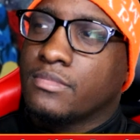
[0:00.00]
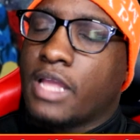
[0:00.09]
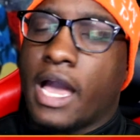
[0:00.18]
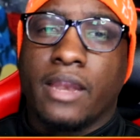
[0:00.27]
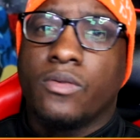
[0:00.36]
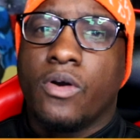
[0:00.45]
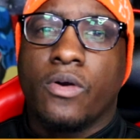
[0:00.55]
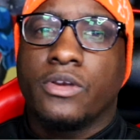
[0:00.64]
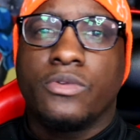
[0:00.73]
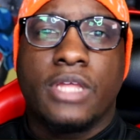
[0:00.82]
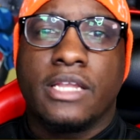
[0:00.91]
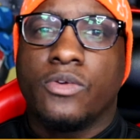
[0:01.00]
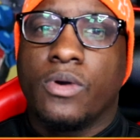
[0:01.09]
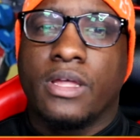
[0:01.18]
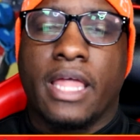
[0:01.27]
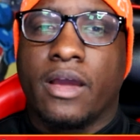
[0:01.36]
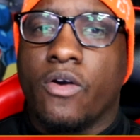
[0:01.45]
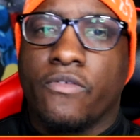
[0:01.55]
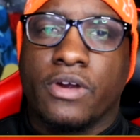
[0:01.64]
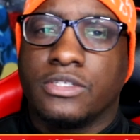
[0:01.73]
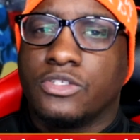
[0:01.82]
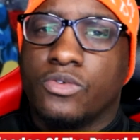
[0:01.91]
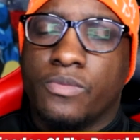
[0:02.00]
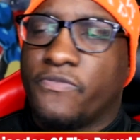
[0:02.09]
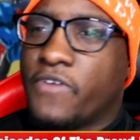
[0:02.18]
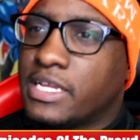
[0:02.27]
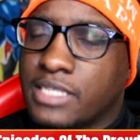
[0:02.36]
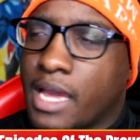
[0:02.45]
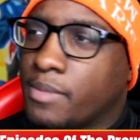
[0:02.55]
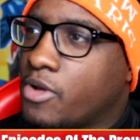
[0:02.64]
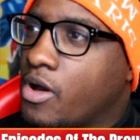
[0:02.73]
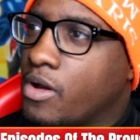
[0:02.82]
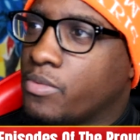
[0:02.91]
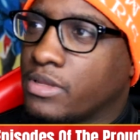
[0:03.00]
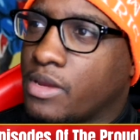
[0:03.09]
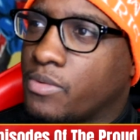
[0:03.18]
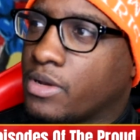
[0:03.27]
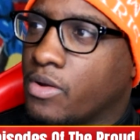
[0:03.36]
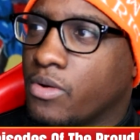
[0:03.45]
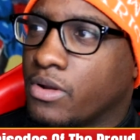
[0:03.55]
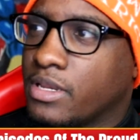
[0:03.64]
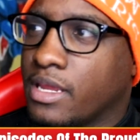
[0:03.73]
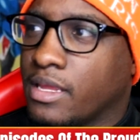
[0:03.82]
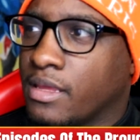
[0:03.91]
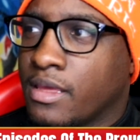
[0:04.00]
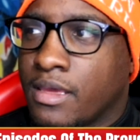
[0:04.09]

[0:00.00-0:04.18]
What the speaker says: I don't know. Or do they do it like over a Zoom FaceTime call where they're recording it?